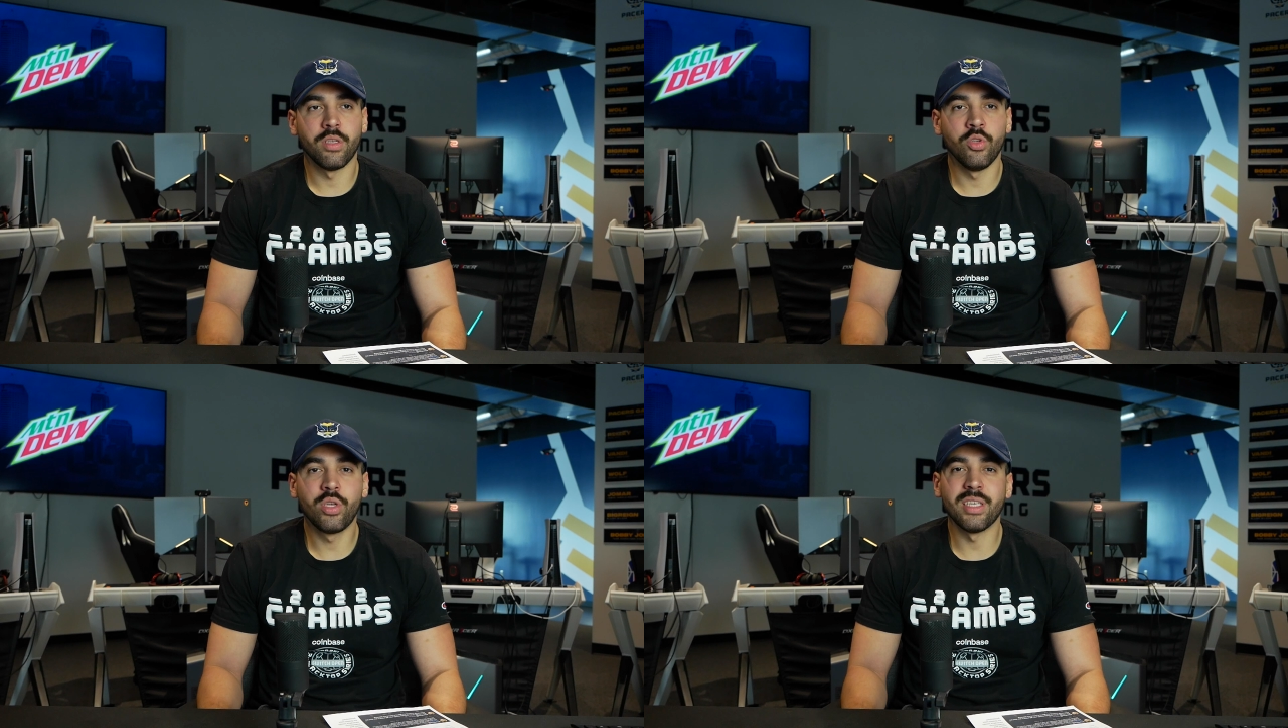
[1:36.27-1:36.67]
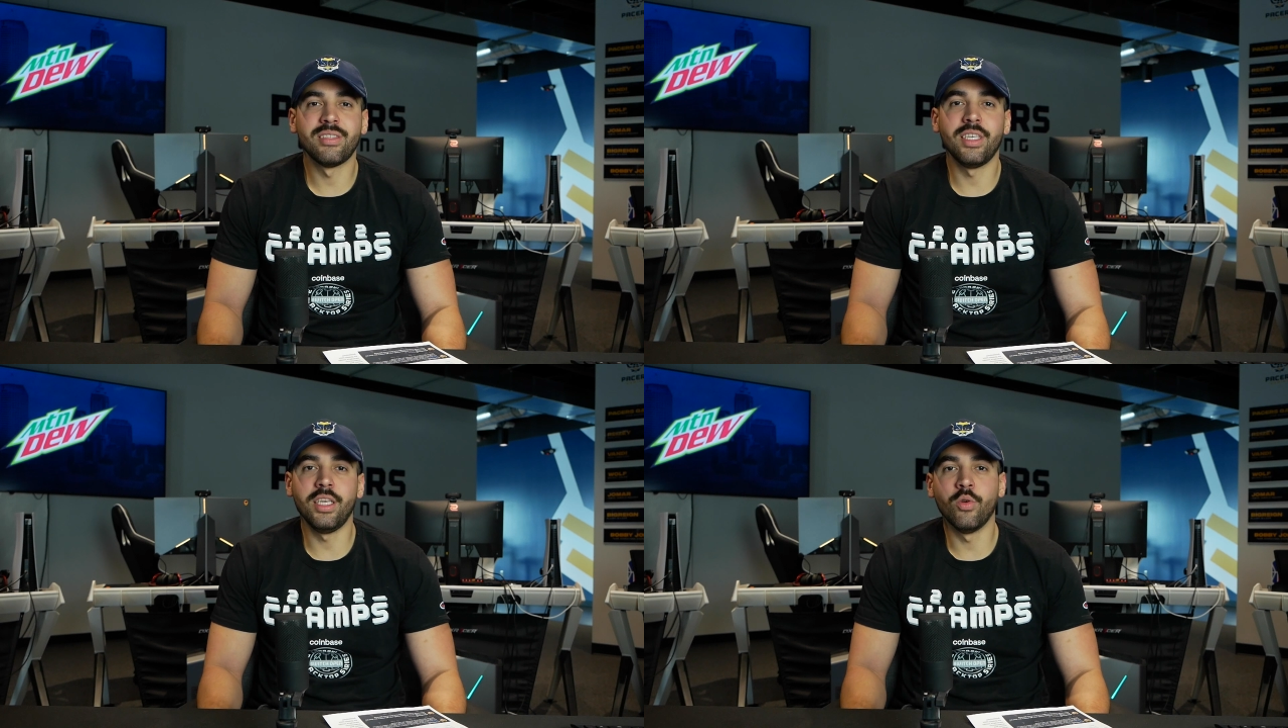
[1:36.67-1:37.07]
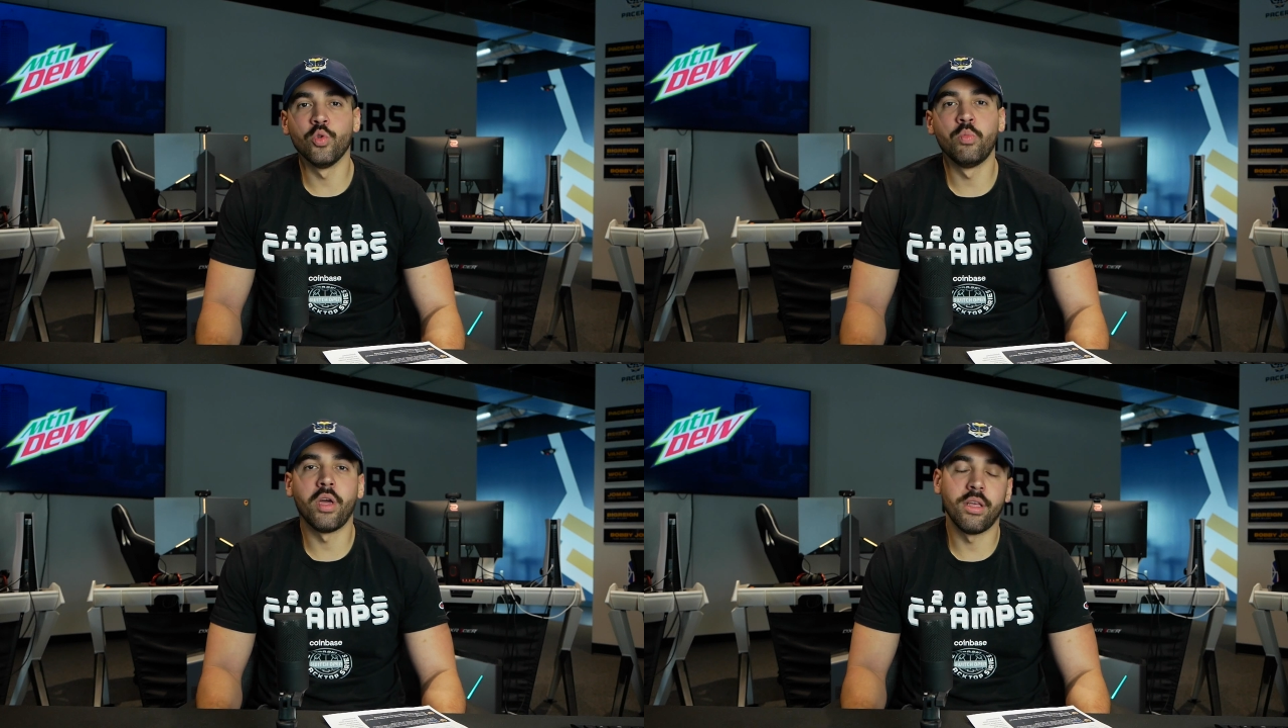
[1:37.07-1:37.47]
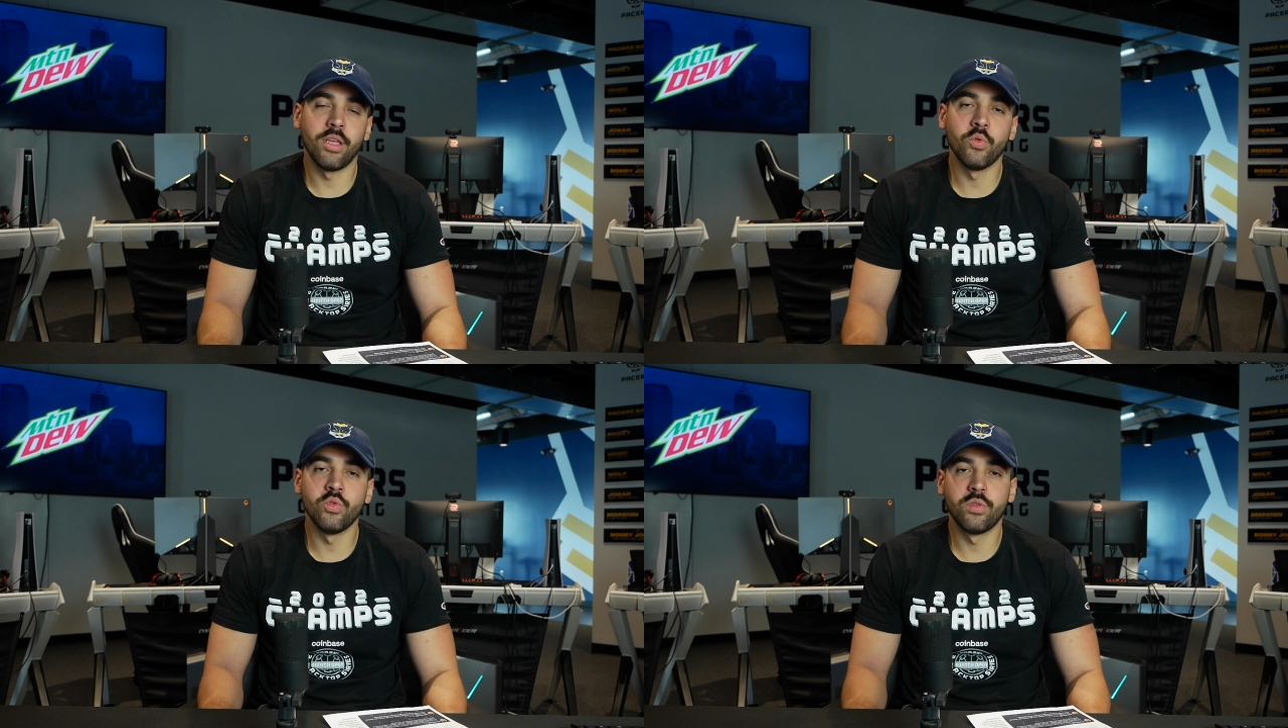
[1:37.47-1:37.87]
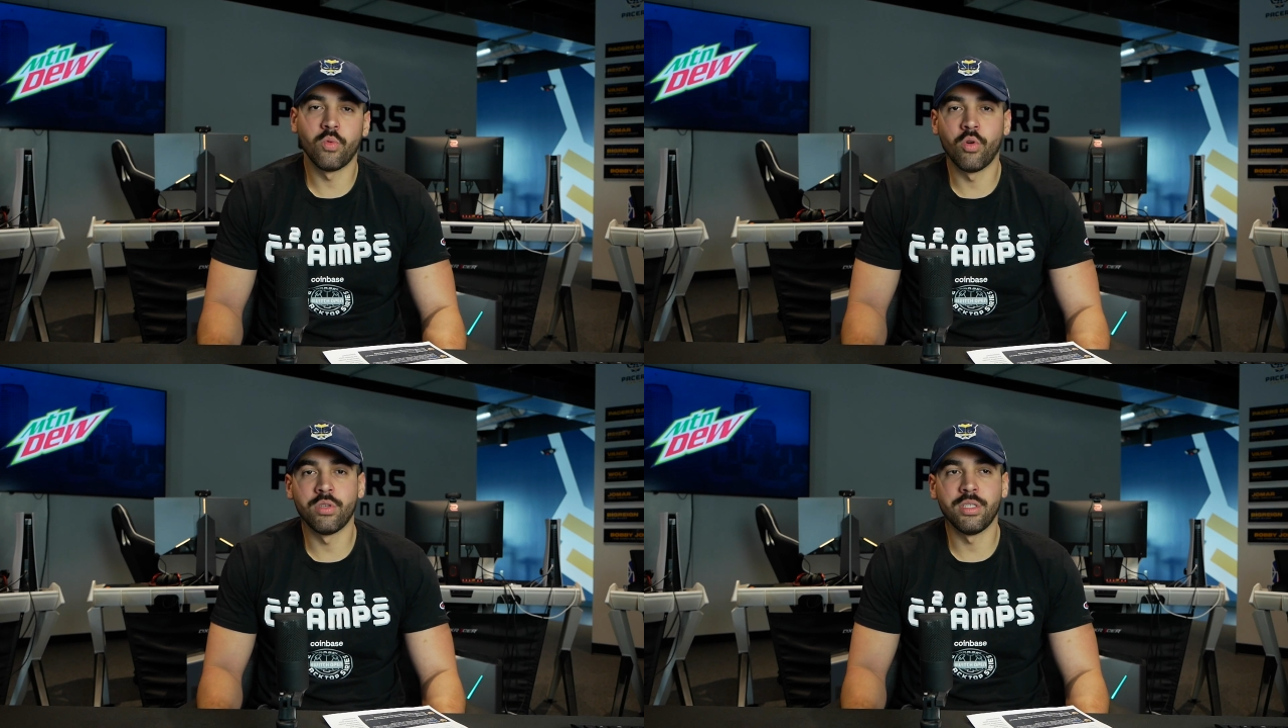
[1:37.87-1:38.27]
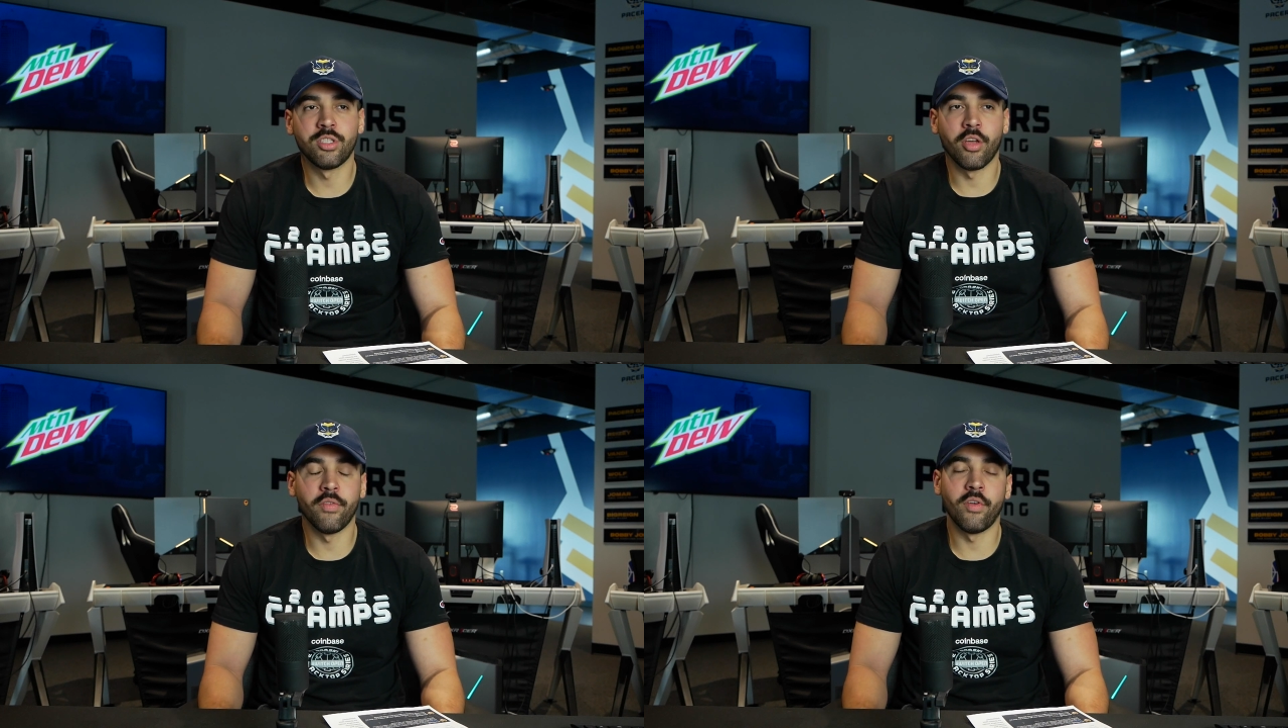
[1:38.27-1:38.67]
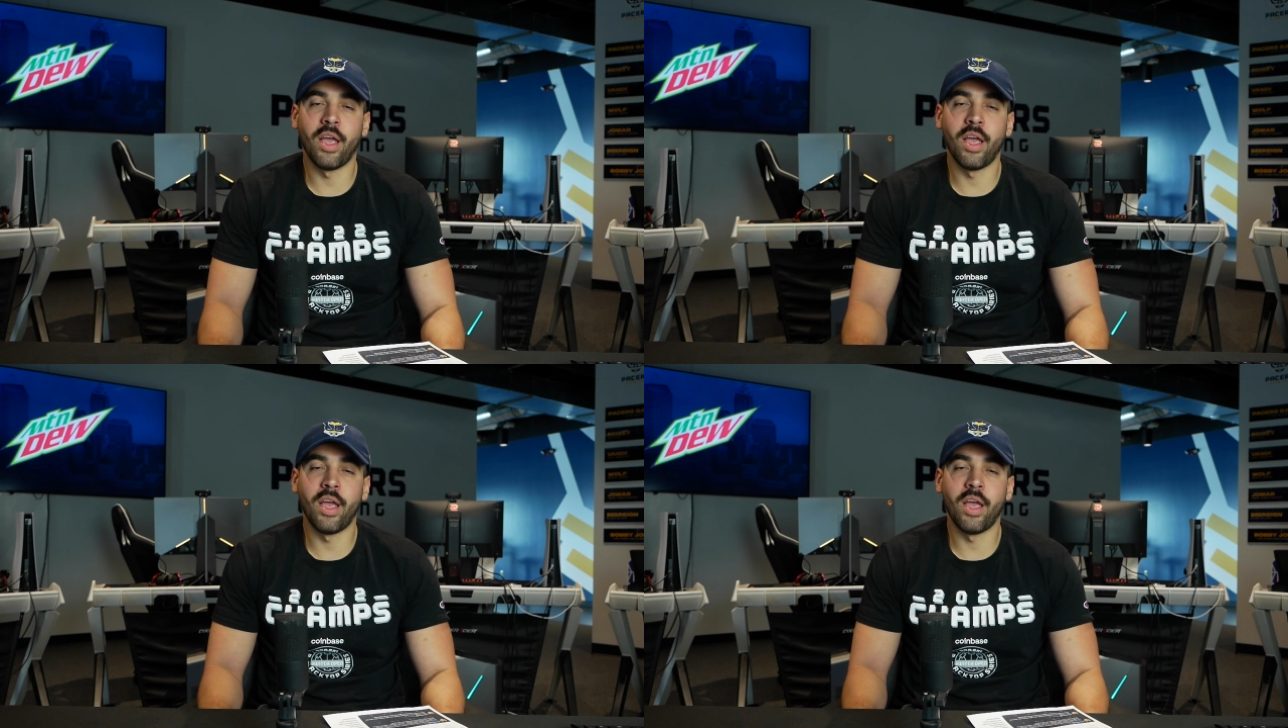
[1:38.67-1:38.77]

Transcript: you can see who's better and who's worse instead of